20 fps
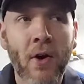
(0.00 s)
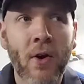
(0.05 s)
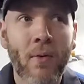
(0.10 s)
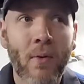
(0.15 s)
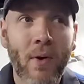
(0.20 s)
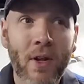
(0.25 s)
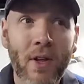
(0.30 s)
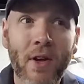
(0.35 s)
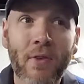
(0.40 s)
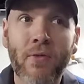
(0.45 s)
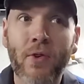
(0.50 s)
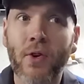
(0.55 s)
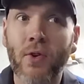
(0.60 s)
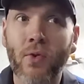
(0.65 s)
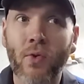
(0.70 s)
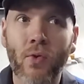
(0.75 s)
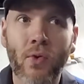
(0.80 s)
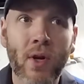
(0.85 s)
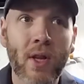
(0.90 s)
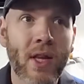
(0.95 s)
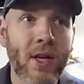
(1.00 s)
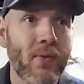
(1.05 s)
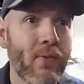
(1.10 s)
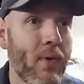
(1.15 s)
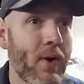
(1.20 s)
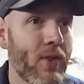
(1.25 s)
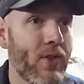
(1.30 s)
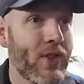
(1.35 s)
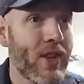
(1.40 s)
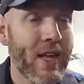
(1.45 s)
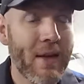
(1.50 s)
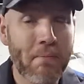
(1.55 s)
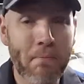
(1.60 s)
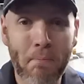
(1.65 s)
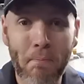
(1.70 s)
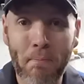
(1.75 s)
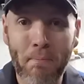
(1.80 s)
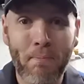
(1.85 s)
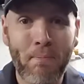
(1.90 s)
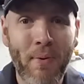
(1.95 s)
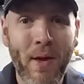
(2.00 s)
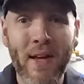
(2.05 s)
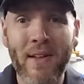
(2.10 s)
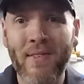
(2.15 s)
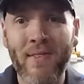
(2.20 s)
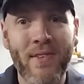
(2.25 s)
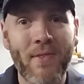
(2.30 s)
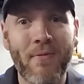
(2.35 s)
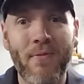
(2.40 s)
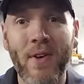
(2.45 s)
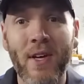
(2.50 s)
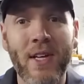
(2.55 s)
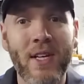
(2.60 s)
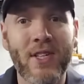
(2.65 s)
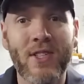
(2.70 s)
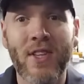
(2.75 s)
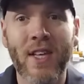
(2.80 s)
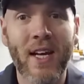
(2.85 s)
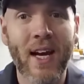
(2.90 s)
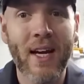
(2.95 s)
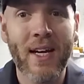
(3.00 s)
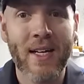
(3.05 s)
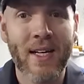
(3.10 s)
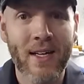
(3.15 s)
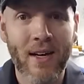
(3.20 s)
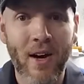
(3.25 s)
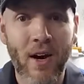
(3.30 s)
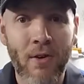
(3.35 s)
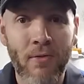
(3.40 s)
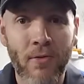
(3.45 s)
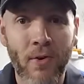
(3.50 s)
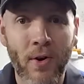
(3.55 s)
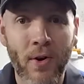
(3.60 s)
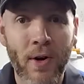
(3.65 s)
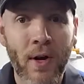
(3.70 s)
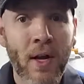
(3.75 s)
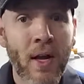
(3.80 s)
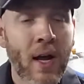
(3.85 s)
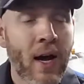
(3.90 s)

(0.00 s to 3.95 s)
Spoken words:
well, if you really want the best finish that I can offer,